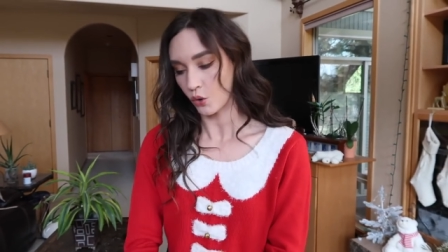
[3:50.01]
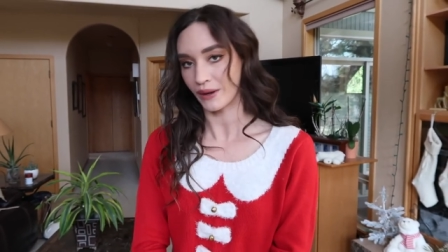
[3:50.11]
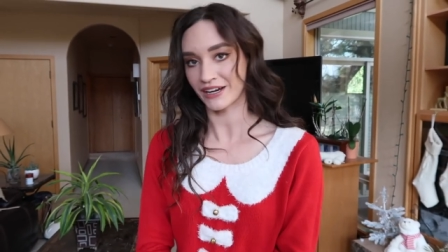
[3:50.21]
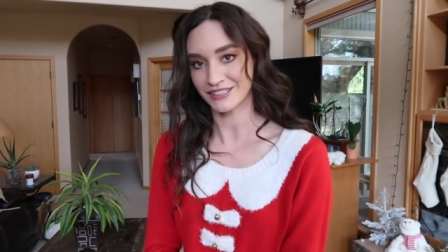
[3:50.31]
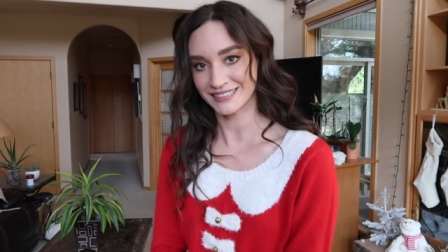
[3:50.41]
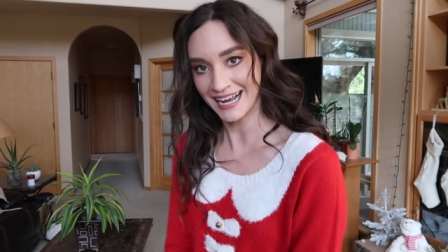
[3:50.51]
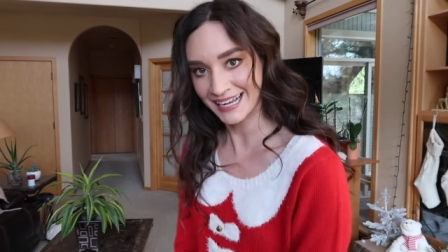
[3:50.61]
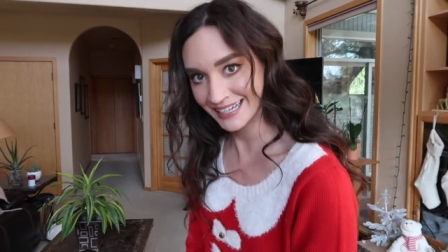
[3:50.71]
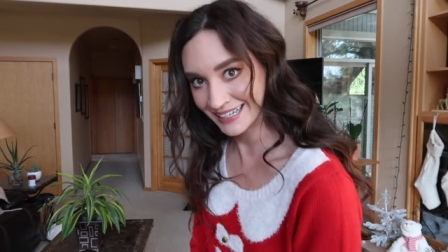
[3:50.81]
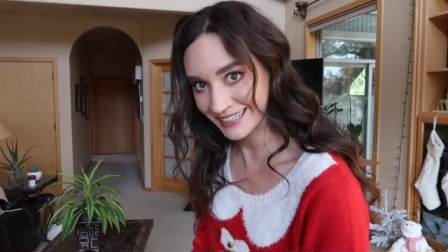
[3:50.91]
We are
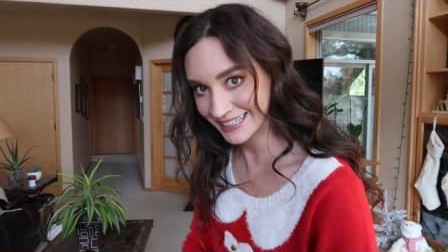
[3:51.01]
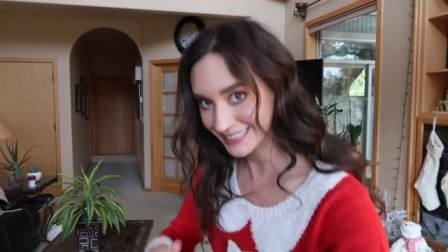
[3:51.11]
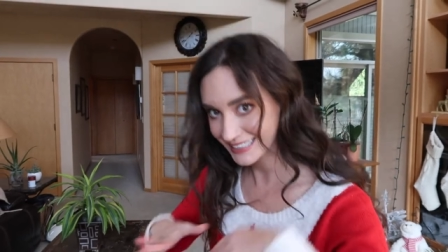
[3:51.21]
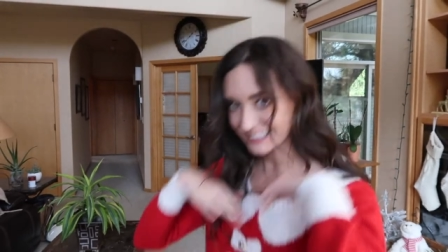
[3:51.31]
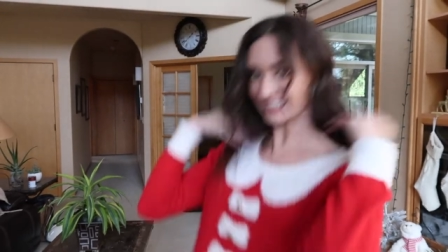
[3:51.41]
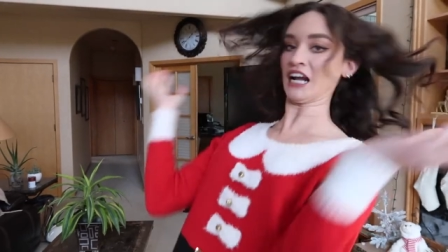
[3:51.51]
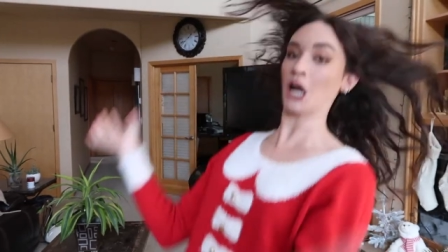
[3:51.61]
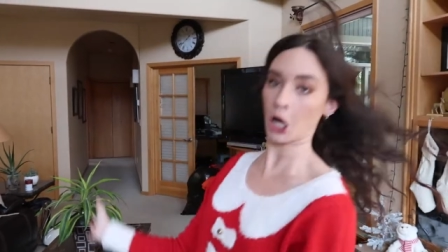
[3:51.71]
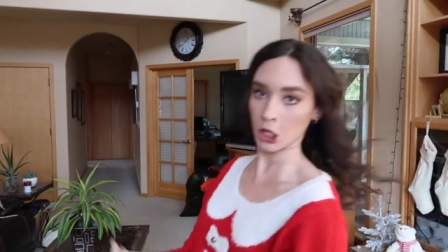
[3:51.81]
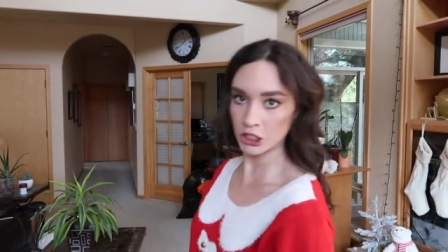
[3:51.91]
dyeing the
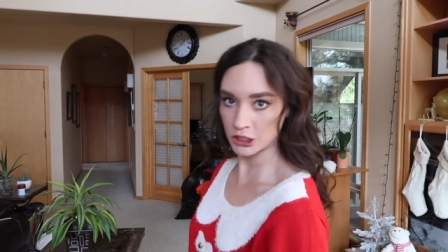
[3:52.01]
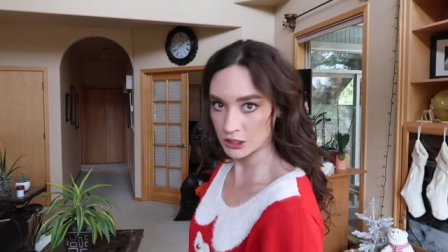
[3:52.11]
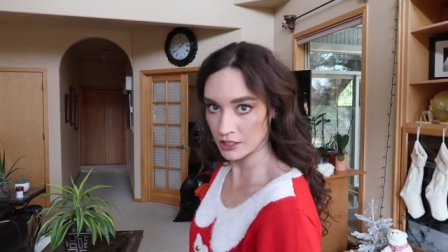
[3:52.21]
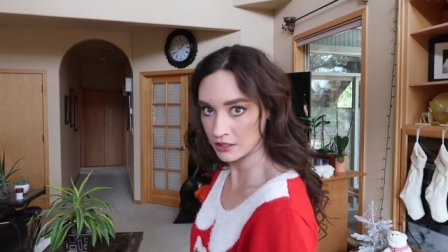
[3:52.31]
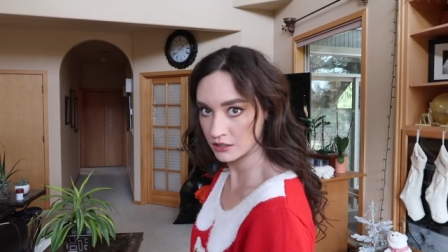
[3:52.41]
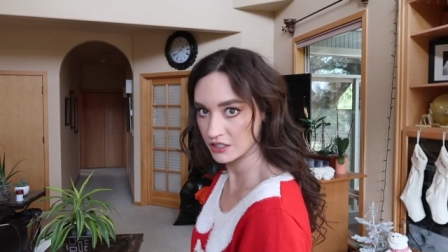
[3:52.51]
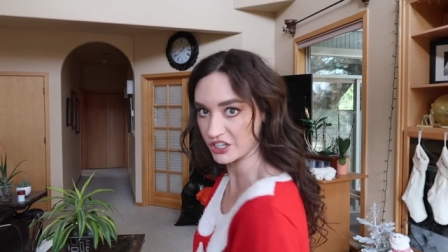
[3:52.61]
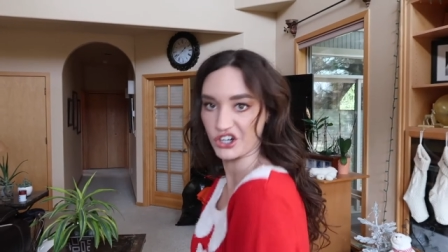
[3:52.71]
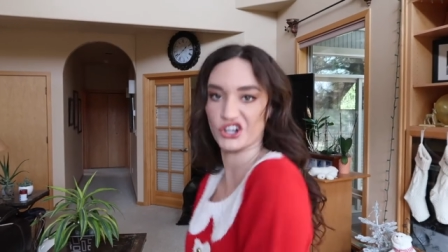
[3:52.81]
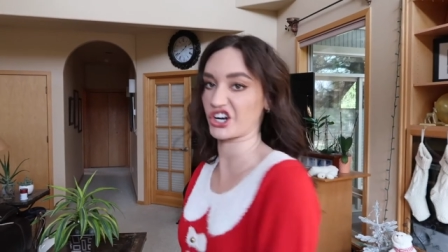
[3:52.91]
locks
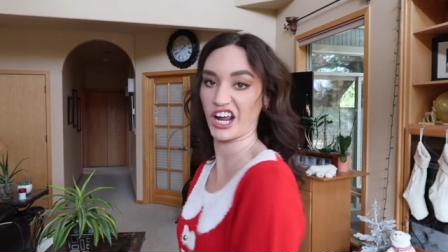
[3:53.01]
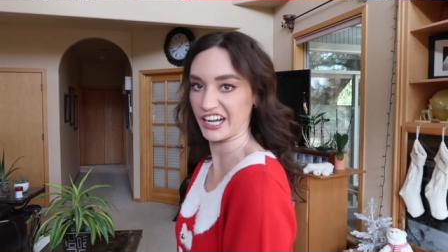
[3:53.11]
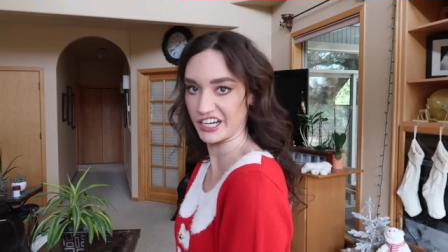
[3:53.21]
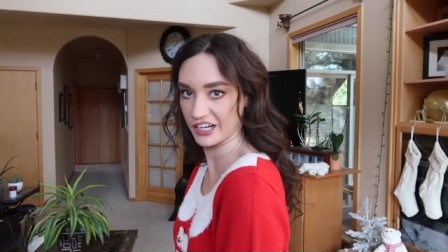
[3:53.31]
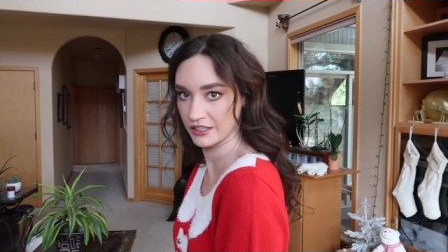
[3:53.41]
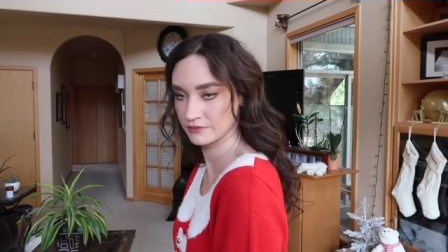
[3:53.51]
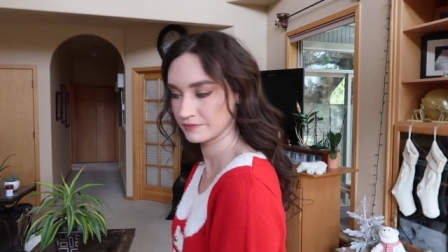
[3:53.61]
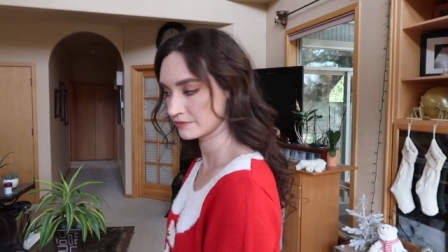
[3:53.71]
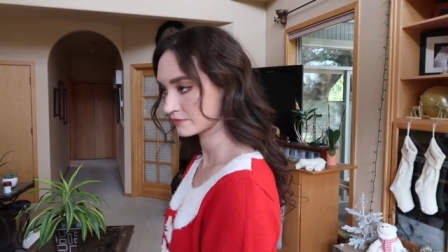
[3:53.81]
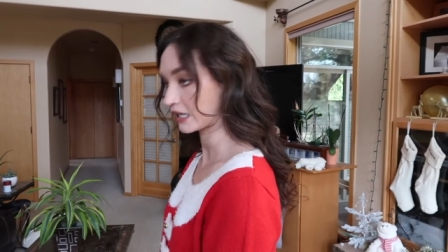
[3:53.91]
red.
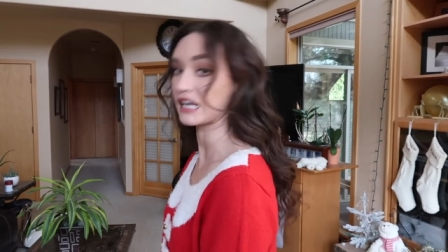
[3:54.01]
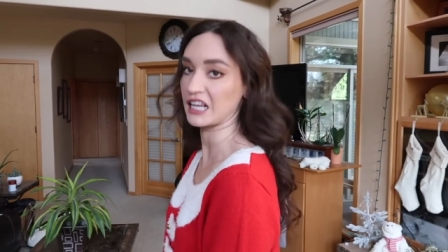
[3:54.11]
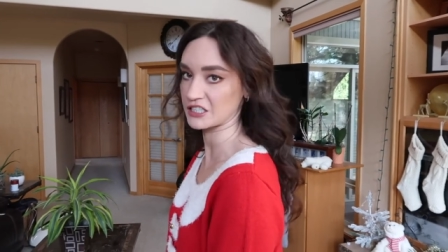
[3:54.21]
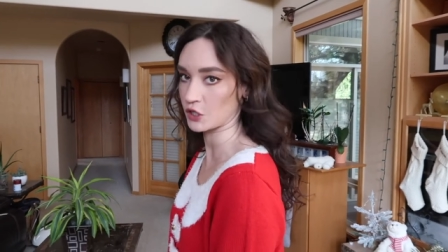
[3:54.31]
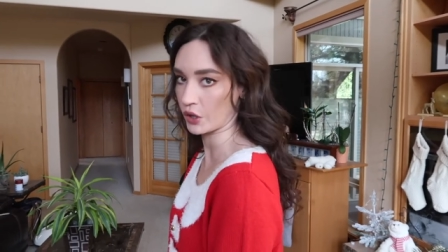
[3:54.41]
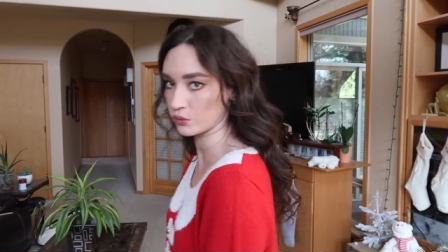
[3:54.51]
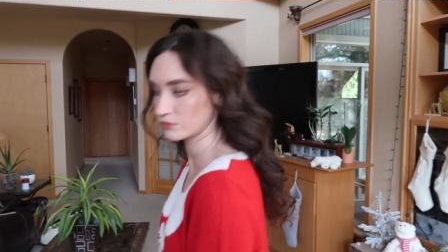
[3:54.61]
Let's go.